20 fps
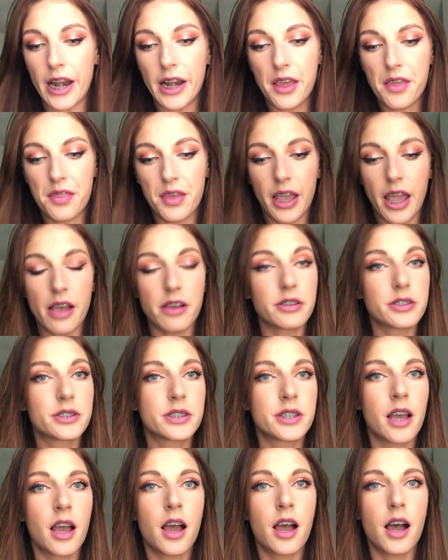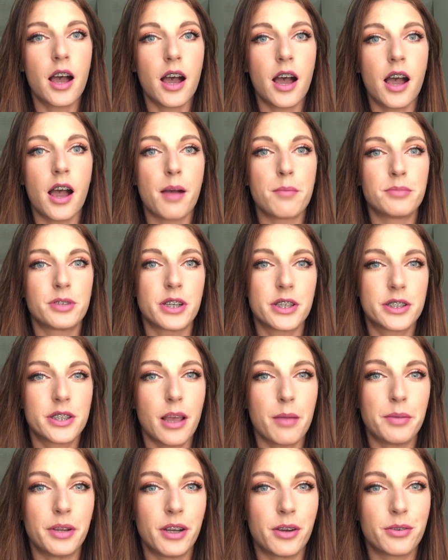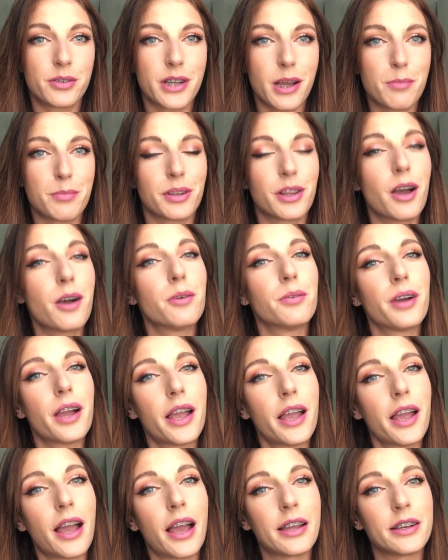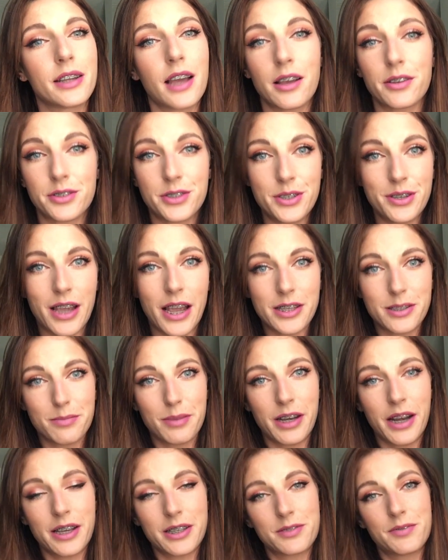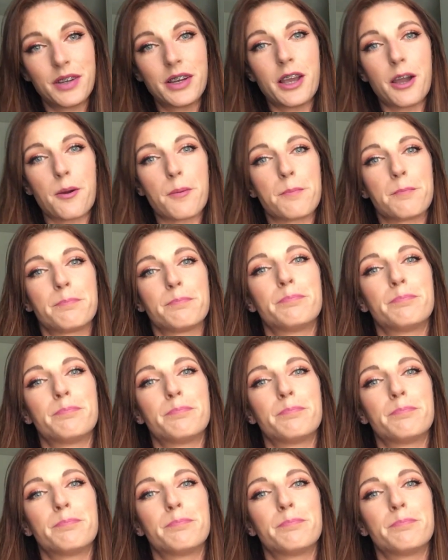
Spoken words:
anything else? Just let me know down below, and I'll see you guys in my next video.